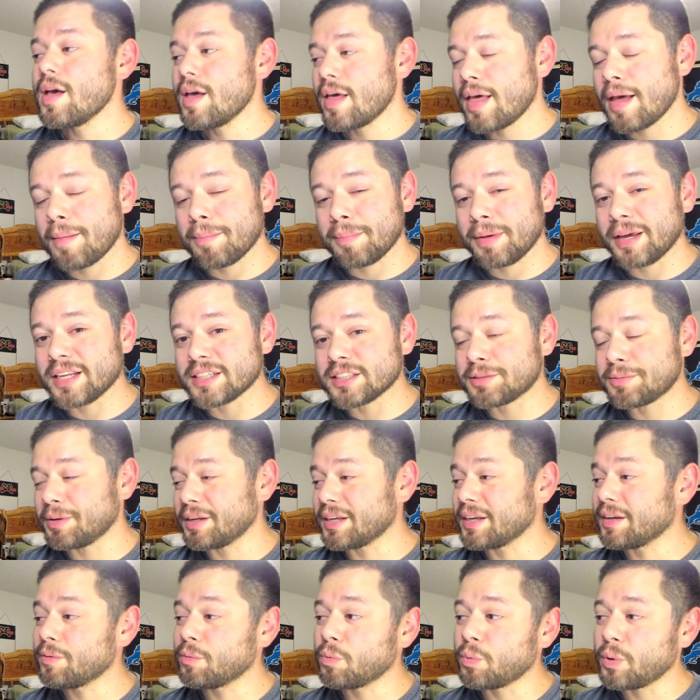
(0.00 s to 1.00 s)
That means
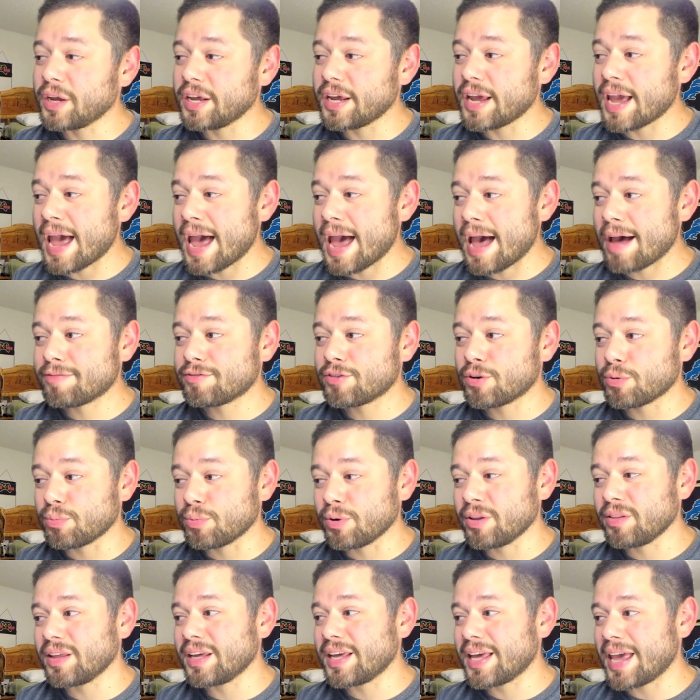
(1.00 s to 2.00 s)
we have to
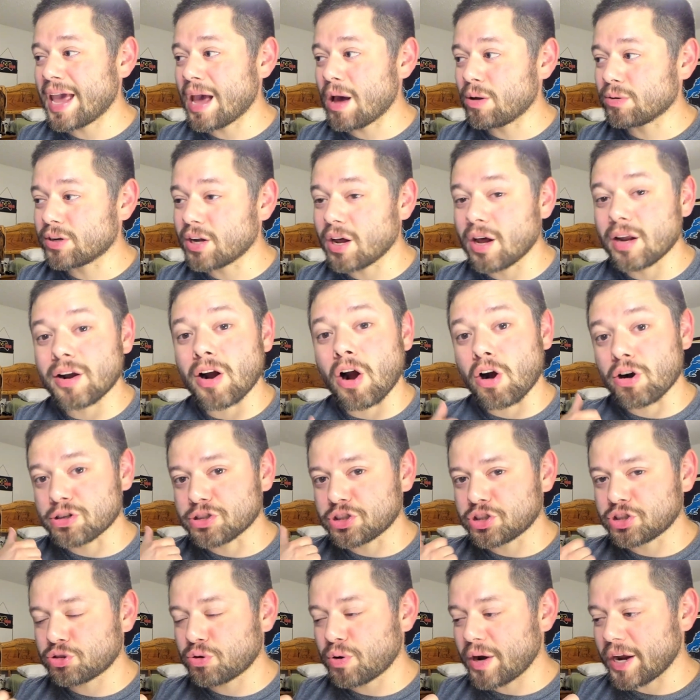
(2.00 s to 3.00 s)
really count on our
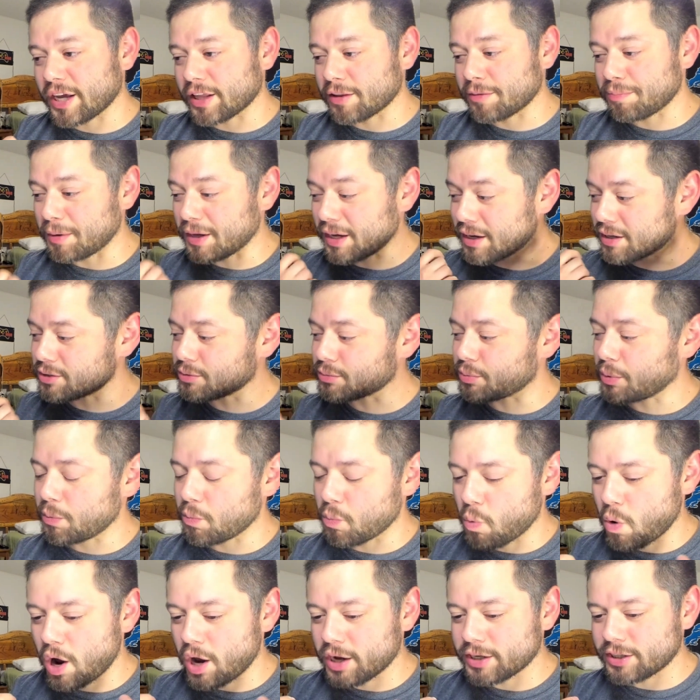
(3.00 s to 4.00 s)
strength because we
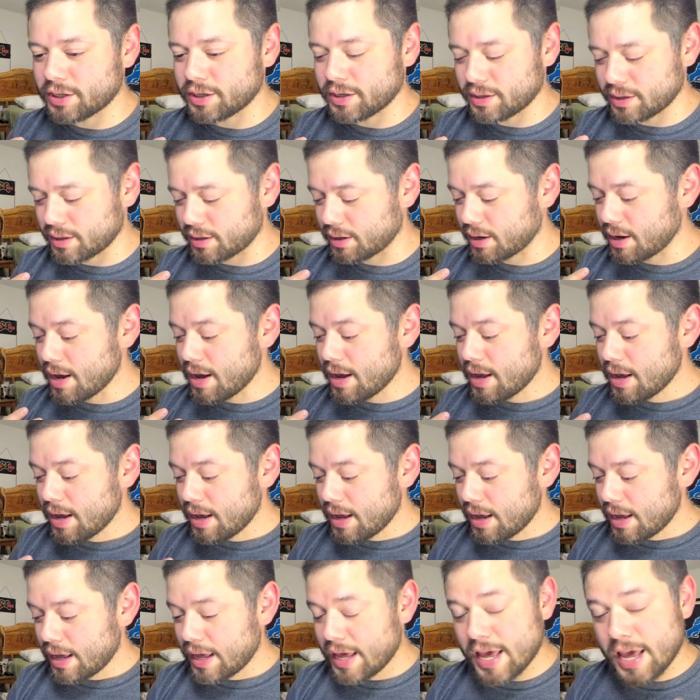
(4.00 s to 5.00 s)
want to
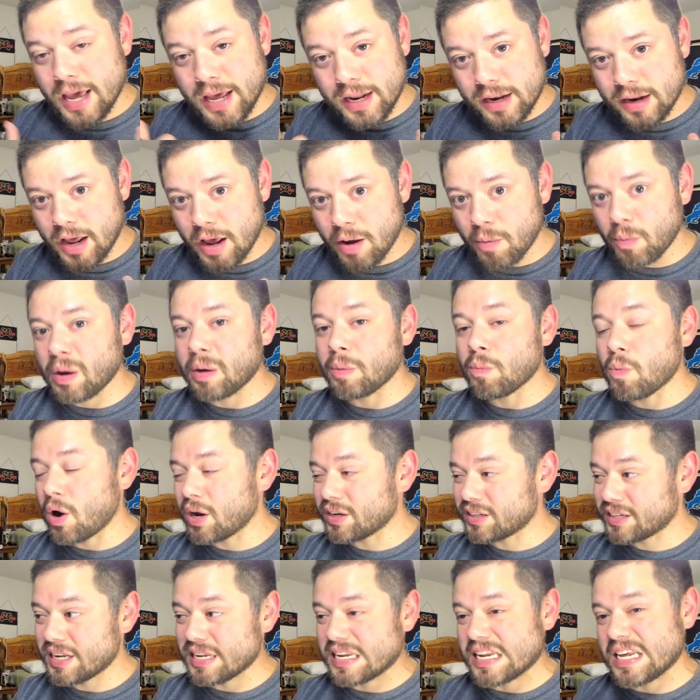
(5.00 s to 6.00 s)
hit and we
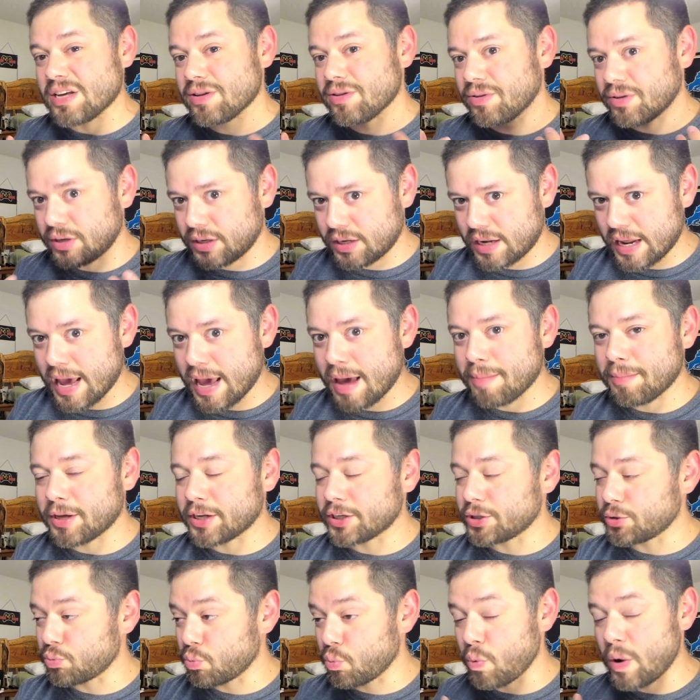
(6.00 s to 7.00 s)
want to deal
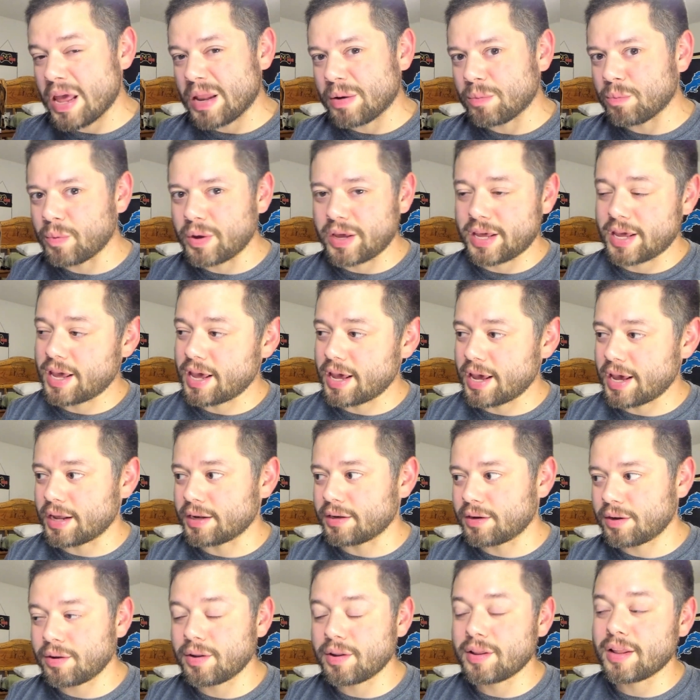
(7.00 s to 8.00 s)
damage when we hit.
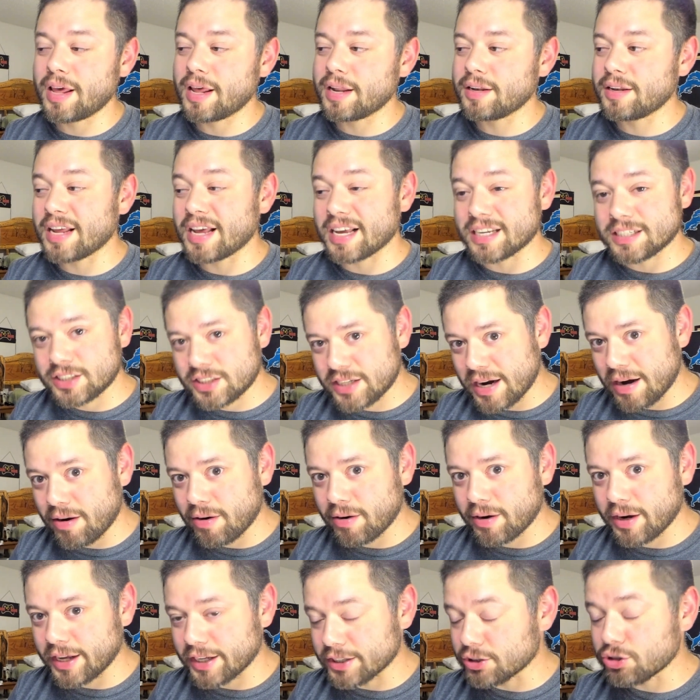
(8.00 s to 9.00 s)
And then
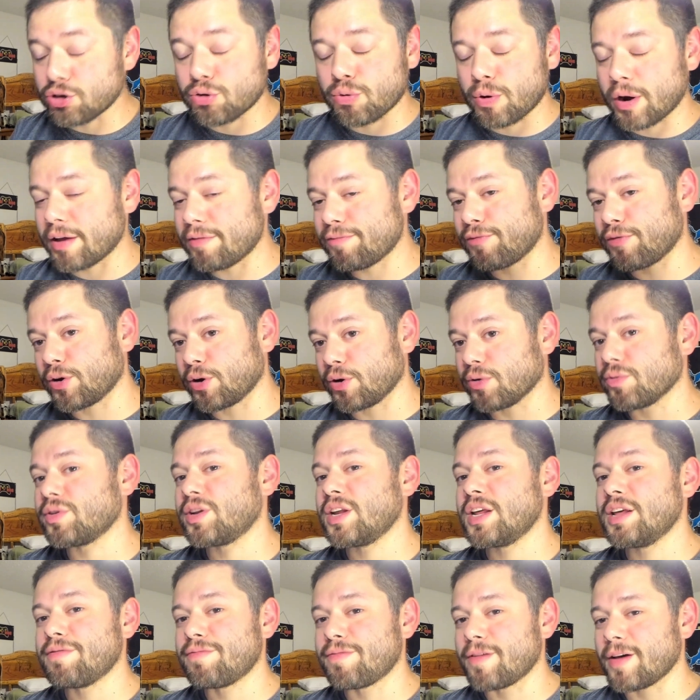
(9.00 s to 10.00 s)
Dexterity is great for your
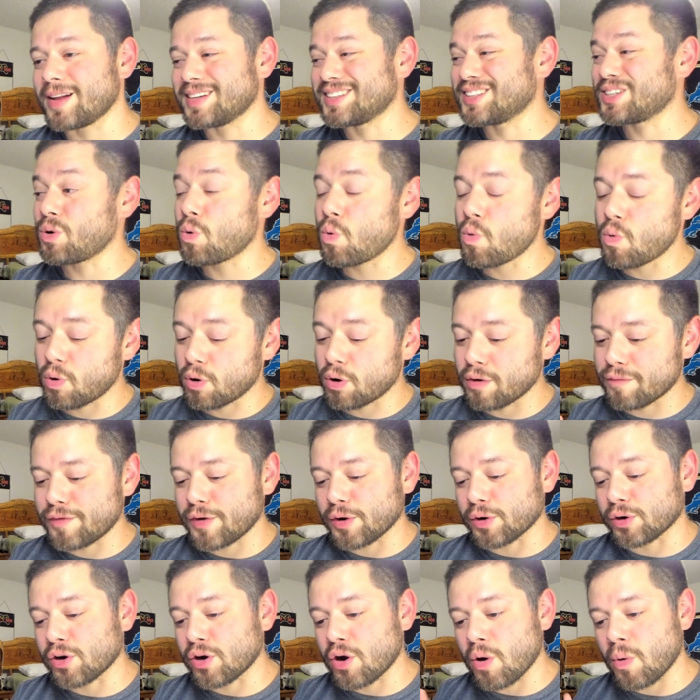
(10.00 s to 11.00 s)
defense, or if
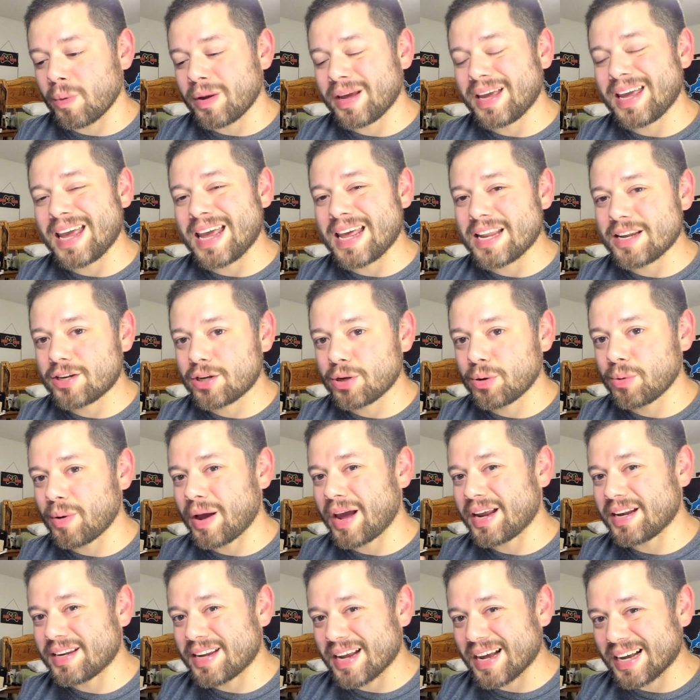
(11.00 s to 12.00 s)
you're going into
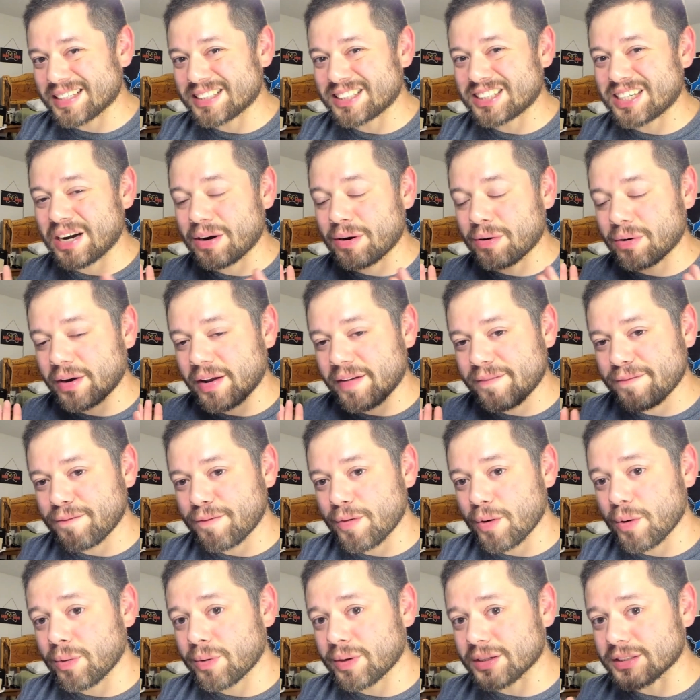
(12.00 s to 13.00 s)
a Dexterity
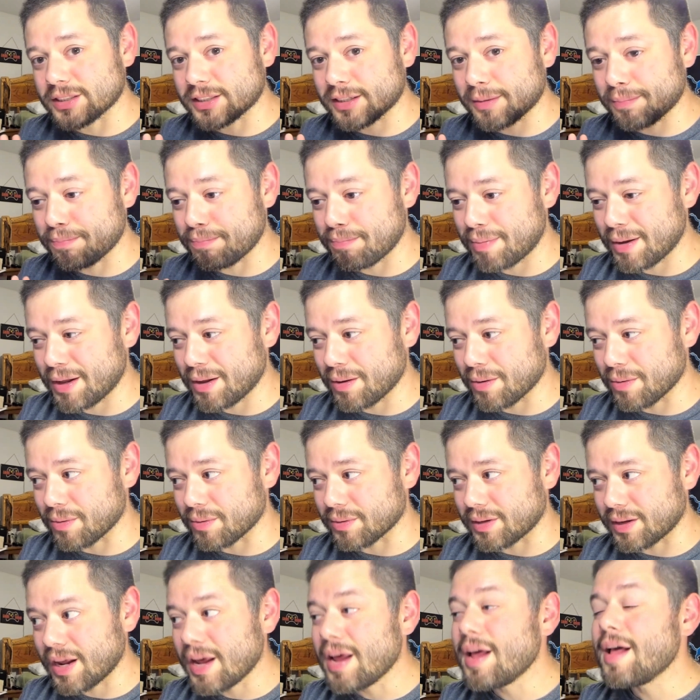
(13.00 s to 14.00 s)
focused
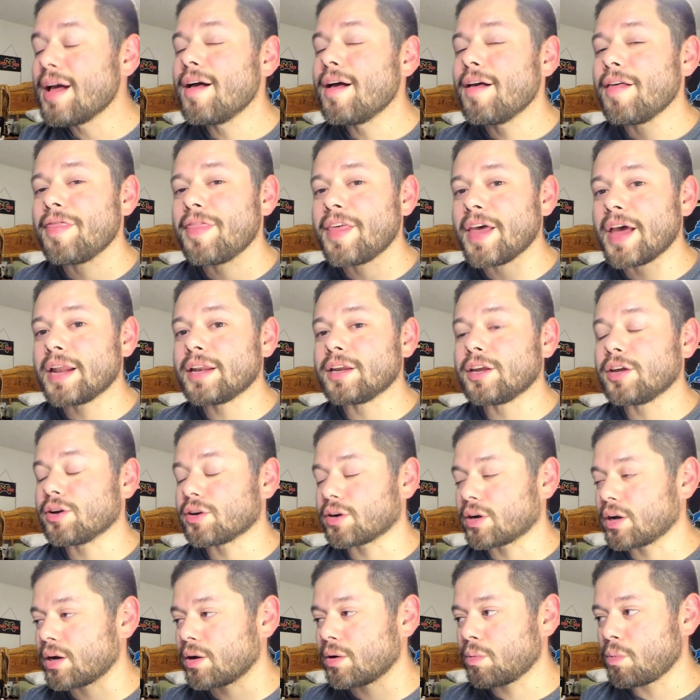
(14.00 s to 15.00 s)
build, then
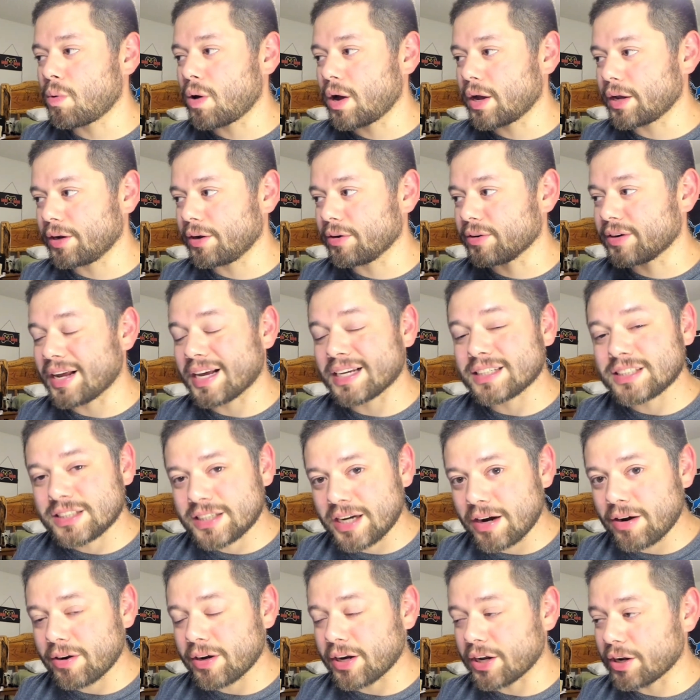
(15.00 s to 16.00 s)
you're going to want your
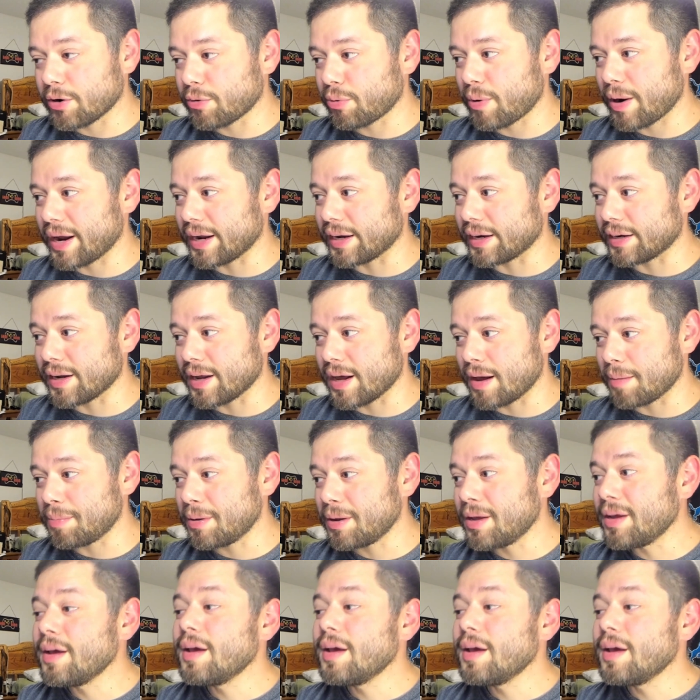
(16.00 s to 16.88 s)
Dexterity cranked up.